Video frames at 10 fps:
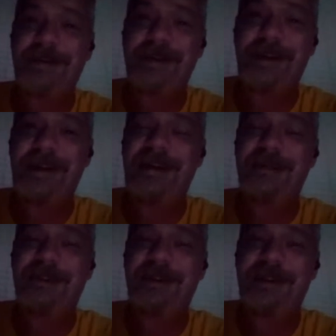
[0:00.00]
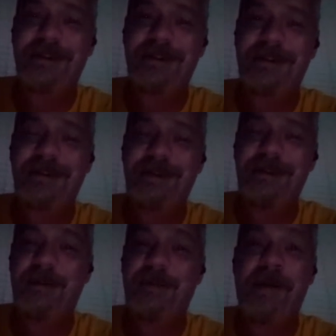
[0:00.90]
mean, it is what it is. I mean,
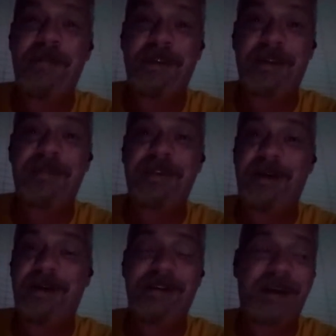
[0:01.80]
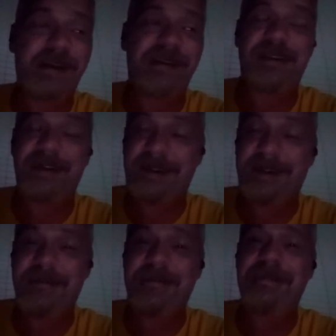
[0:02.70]
we're perfectly flawed, like you said.
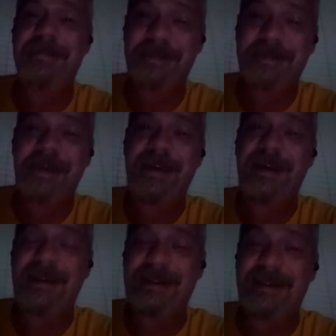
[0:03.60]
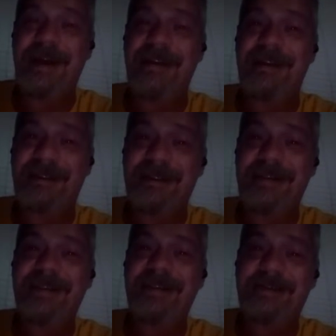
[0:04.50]
Yep. Exactly.
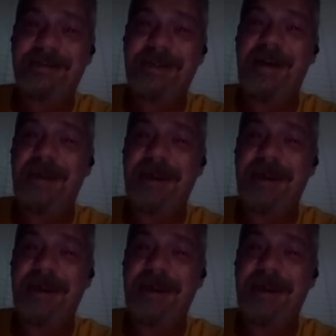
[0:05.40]
That